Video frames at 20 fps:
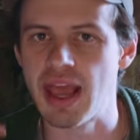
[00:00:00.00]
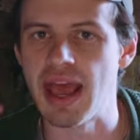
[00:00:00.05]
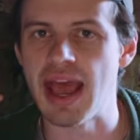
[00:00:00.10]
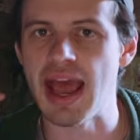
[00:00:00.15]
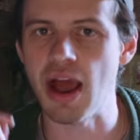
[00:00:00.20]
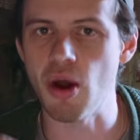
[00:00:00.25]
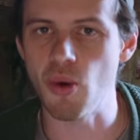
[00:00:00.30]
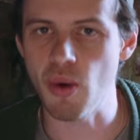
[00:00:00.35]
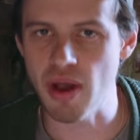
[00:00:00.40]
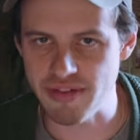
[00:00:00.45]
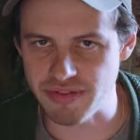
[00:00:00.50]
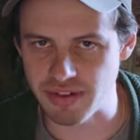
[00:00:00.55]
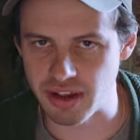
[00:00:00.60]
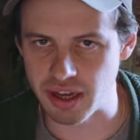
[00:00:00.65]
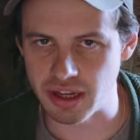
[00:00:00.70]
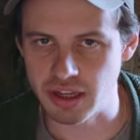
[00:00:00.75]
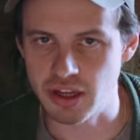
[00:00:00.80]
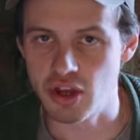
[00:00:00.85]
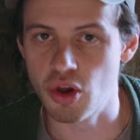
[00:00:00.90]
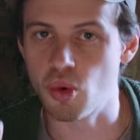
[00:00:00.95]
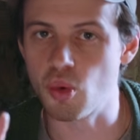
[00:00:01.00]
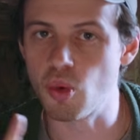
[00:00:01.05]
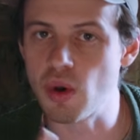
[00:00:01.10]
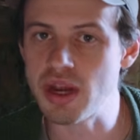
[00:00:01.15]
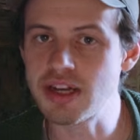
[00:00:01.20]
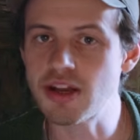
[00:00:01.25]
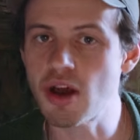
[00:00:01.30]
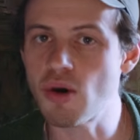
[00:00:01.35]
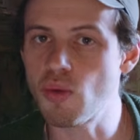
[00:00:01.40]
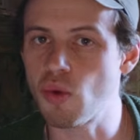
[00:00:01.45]
However,
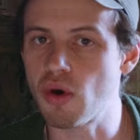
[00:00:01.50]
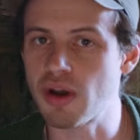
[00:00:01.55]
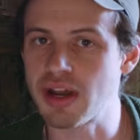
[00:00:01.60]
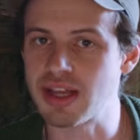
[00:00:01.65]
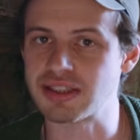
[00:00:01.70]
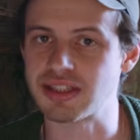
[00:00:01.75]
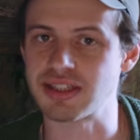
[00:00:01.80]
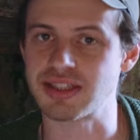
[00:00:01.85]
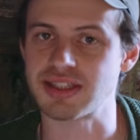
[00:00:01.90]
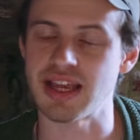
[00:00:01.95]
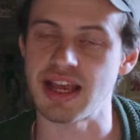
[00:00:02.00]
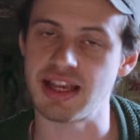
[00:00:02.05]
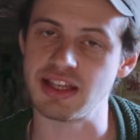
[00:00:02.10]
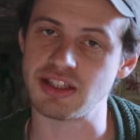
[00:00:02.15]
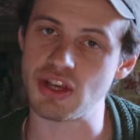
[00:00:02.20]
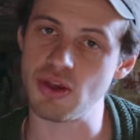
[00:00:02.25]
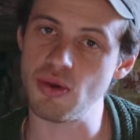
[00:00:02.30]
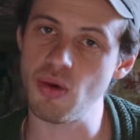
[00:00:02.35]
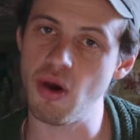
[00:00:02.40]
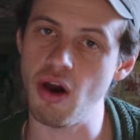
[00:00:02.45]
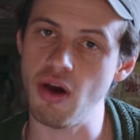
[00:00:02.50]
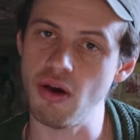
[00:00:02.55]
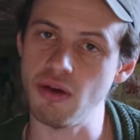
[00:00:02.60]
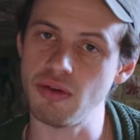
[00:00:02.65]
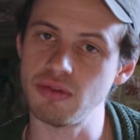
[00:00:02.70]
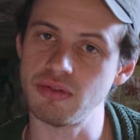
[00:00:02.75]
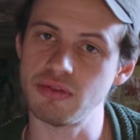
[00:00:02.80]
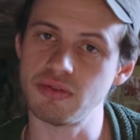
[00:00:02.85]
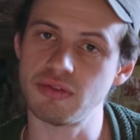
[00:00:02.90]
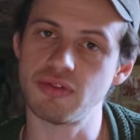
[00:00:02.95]
we don't want it to stay too
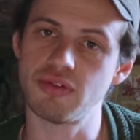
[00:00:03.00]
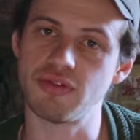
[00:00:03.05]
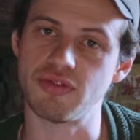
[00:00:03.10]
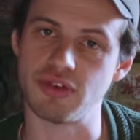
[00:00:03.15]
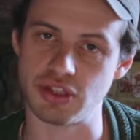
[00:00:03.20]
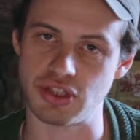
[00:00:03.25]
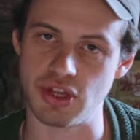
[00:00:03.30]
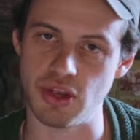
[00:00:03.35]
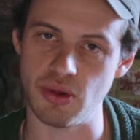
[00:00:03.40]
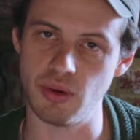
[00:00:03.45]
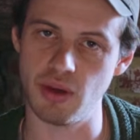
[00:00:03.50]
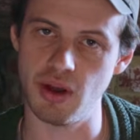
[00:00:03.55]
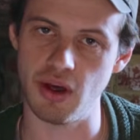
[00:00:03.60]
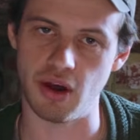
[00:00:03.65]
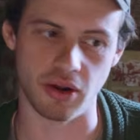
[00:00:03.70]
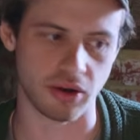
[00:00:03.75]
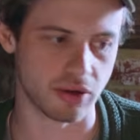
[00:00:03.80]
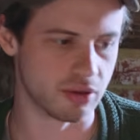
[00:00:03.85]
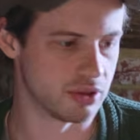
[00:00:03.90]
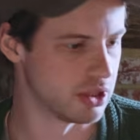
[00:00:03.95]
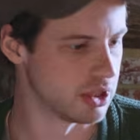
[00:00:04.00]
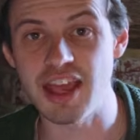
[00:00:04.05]
hot for too long.